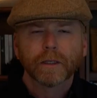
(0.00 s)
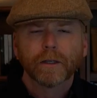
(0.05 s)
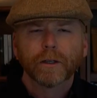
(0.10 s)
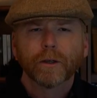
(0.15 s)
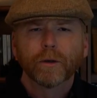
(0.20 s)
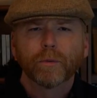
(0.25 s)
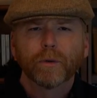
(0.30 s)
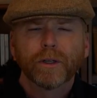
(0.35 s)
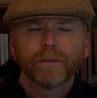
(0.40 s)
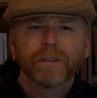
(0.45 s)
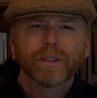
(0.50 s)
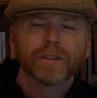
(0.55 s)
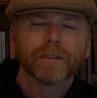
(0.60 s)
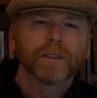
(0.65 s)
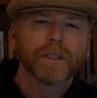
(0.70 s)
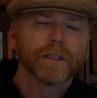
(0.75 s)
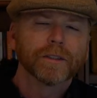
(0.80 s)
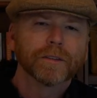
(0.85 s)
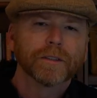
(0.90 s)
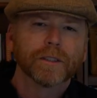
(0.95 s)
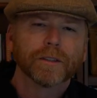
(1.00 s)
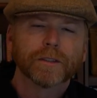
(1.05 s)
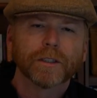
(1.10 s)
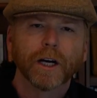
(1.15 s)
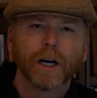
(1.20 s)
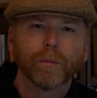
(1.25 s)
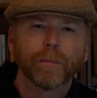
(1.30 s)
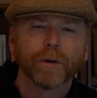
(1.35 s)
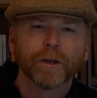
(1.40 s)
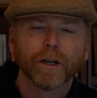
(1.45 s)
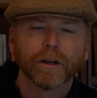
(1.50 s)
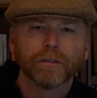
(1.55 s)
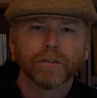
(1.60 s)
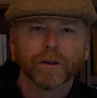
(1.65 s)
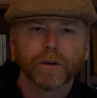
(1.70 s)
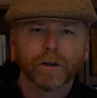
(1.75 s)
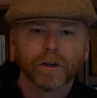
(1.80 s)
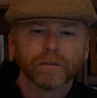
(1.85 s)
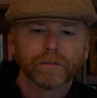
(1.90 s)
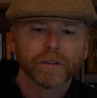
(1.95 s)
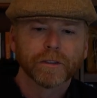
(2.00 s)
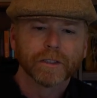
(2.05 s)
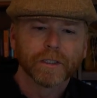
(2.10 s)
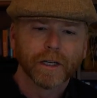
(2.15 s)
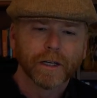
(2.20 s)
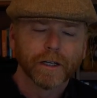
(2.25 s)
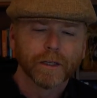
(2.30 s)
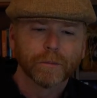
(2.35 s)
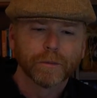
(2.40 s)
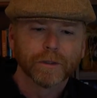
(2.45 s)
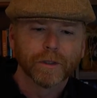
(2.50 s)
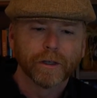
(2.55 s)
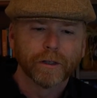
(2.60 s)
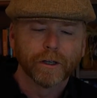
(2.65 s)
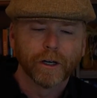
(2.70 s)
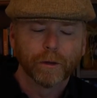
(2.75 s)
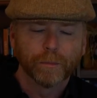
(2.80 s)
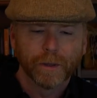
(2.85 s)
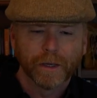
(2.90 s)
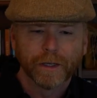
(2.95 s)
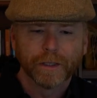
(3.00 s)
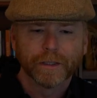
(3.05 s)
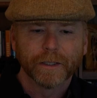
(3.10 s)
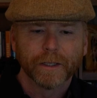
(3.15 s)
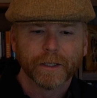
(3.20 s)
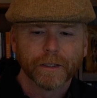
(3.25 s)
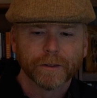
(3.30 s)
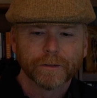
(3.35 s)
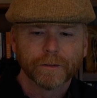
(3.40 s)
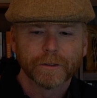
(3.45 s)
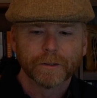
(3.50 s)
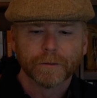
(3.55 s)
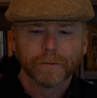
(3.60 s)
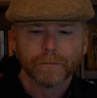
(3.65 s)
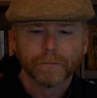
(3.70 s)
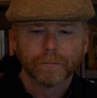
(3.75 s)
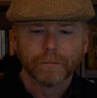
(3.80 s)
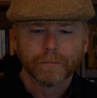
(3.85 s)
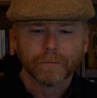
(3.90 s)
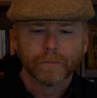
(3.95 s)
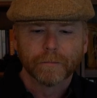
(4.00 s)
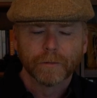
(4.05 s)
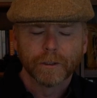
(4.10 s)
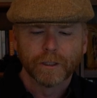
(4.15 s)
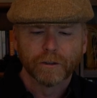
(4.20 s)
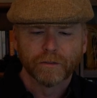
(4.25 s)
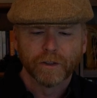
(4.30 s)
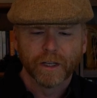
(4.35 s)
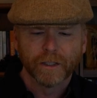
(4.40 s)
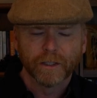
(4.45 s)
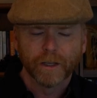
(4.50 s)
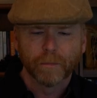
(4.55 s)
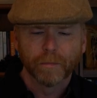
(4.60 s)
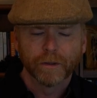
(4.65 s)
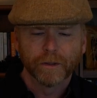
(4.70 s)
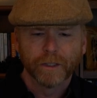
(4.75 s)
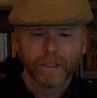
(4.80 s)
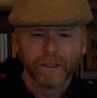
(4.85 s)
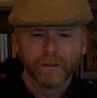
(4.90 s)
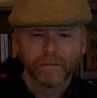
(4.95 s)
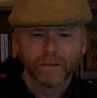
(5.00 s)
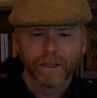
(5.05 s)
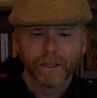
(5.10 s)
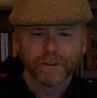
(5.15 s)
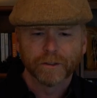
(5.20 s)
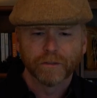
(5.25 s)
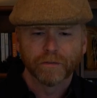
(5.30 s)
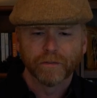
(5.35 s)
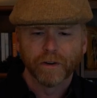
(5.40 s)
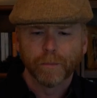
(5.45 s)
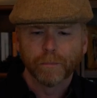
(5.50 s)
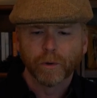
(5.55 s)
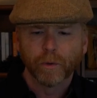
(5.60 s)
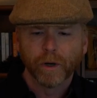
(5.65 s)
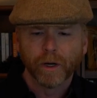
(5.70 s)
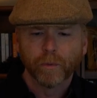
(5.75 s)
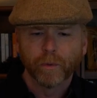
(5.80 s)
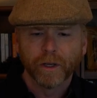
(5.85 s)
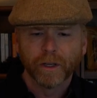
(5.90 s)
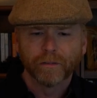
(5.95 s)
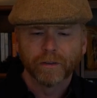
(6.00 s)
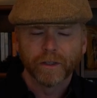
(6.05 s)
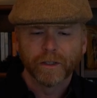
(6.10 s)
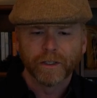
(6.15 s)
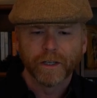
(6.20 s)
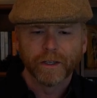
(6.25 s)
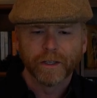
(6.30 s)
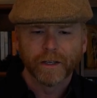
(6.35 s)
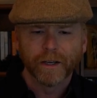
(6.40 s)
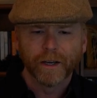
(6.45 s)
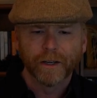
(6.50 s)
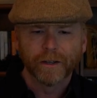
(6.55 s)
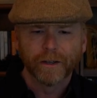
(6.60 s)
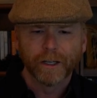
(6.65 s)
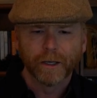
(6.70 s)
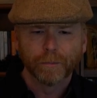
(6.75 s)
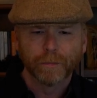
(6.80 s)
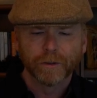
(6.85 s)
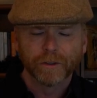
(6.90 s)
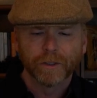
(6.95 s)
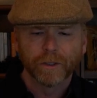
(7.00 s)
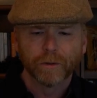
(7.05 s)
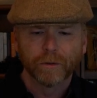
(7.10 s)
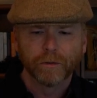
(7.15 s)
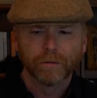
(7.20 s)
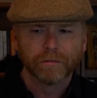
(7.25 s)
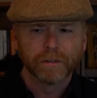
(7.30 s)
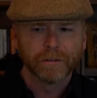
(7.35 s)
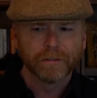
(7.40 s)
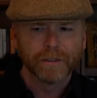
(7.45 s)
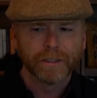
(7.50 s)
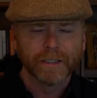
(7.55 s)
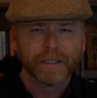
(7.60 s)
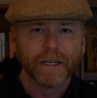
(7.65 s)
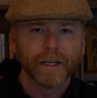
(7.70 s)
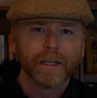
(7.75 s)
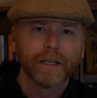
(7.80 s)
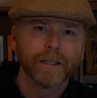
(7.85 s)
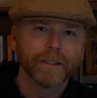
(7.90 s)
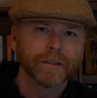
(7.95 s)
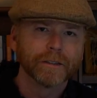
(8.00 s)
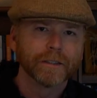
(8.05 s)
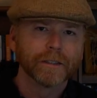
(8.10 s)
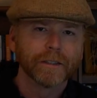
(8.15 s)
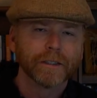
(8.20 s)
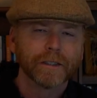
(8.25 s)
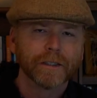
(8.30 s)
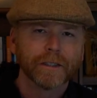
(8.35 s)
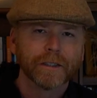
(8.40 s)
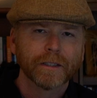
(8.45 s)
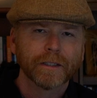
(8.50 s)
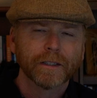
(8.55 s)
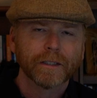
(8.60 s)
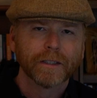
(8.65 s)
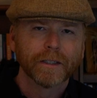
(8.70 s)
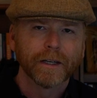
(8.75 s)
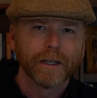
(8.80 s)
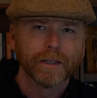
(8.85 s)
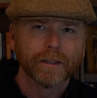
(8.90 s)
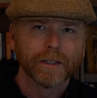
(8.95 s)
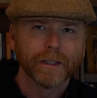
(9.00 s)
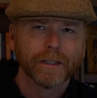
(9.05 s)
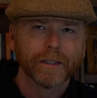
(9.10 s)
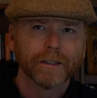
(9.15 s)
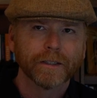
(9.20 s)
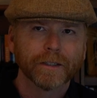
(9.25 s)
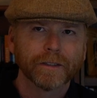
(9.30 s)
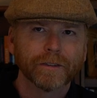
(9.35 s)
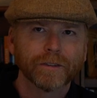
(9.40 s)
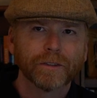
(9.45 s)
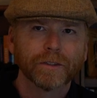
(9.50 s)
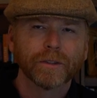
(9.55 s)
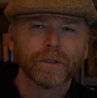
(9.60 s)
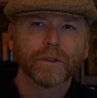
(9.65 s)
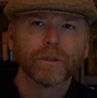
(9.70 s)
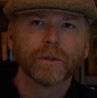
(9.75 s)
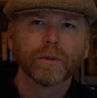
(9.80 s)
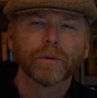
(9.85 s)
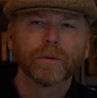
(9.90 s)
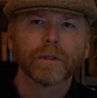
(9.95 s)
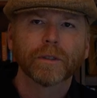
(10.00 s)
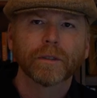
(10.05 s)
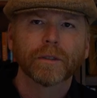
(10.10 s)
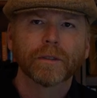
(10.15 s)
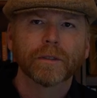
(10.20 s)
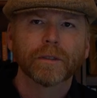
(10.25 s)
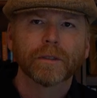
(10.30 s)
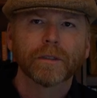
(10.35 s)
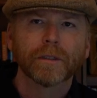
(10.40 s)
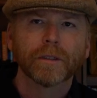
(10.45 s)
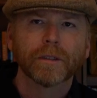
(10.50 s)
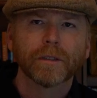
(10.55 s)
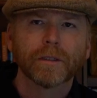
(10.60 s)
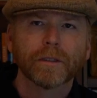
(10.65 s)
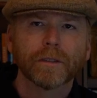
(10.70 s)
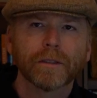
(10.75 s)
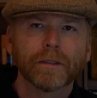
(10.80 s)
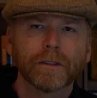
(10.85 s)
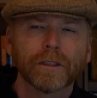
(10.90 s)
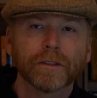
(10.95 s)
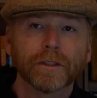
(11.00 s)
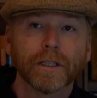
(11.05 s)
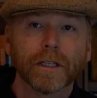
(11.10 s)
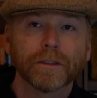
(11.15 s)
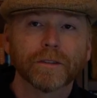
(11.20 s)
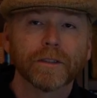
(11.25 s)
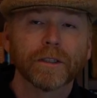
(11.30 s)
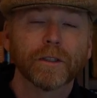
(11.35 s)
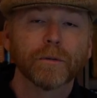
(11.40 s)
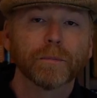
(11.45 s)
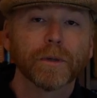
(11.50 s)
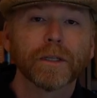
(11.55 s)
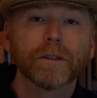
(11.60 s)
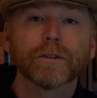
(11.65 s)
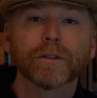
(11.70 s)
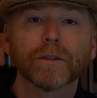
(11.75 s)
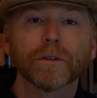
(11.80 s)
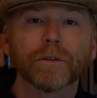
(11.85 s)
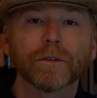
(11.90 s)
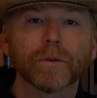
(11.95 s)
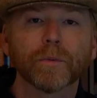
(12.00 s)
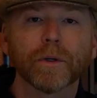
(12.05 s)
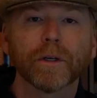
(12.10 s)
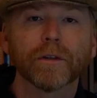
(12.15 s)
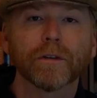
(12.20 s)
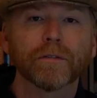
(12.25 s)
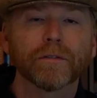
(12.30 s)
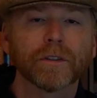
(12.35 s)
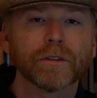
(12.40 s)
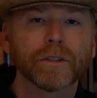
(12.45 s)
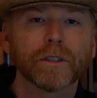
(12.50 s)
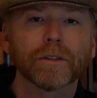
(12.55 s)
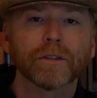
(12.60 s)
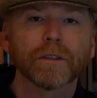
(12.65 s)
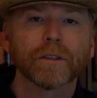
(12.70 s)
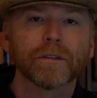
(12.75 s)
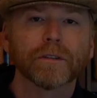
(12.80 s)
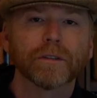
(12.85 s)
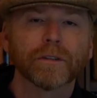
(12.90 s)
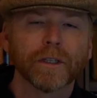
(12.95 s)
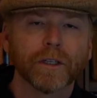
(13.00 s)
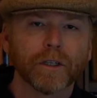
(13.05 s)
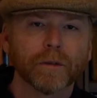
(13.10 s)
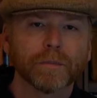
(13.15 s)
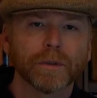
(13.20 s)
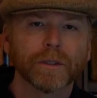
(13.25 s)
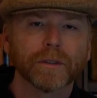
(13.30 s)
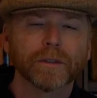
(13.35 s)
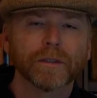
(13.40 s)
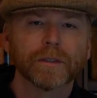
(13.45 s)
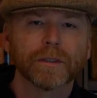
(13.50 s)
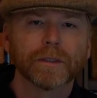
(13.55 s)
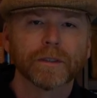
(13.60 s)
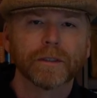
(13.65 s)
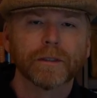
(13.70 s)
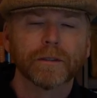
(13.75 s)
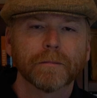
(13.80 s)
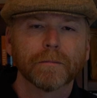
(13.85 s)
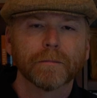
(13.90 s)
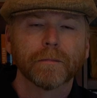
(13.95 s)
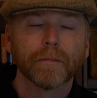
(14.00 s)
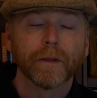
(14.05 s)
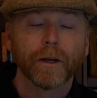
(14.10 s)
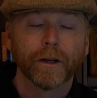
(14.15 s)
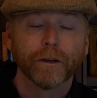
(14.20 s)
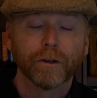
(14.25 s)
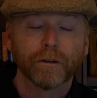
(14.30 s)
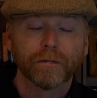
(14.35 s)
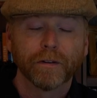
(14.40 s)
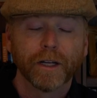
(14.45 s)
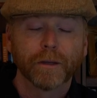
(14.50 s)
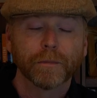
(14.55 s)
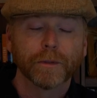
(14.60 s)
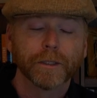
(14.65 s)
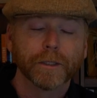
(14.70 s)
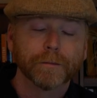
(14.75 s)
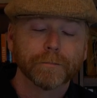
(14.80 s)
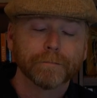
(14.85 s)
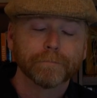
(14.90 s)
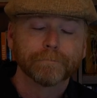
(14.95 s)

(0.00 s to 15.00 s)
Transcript: We've discussed this topic a few different times on our podcast. In fact, I believe last February we even dedicated episode 58, I think it is, to discussing benzos with physicians, therapists, and your family.